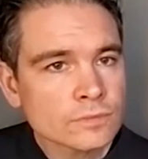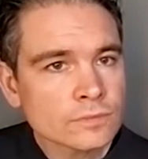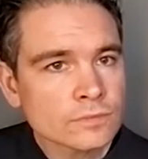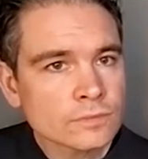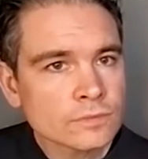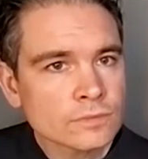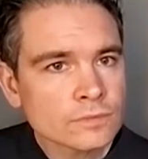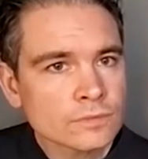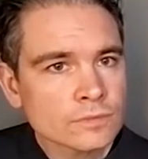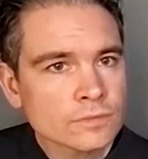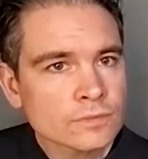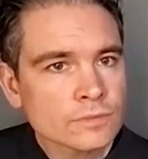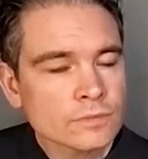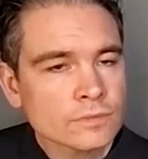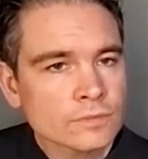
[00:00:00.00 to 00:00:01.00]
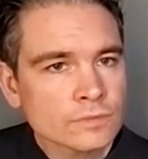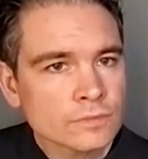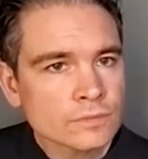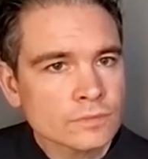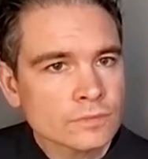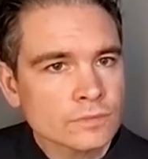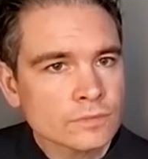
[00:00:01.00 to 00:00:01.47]

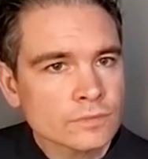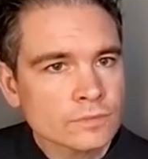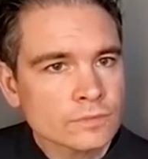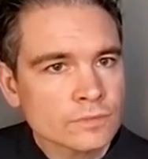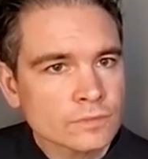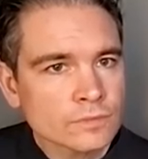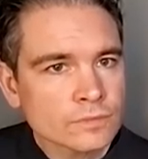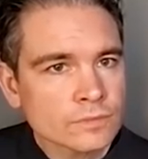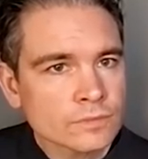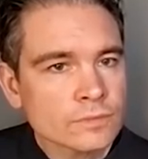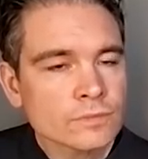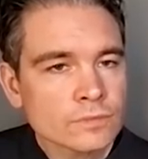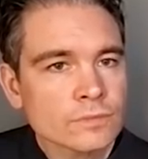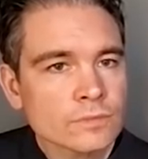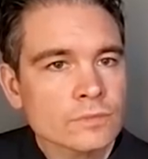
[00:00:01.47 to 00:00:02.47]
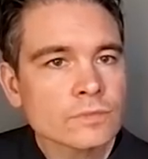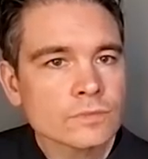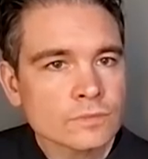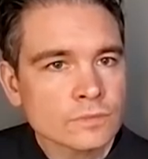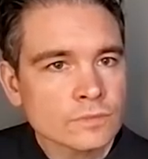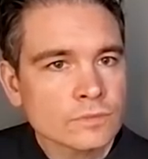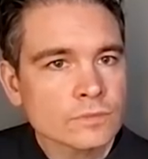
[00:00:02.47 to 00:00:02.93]

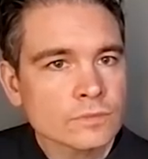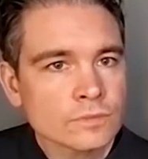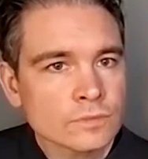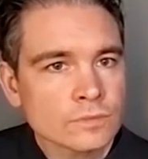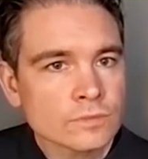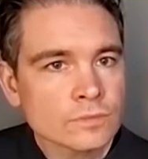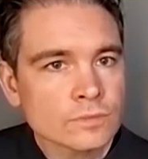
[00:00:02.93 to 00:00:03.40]
No words are spoken by the person on screen.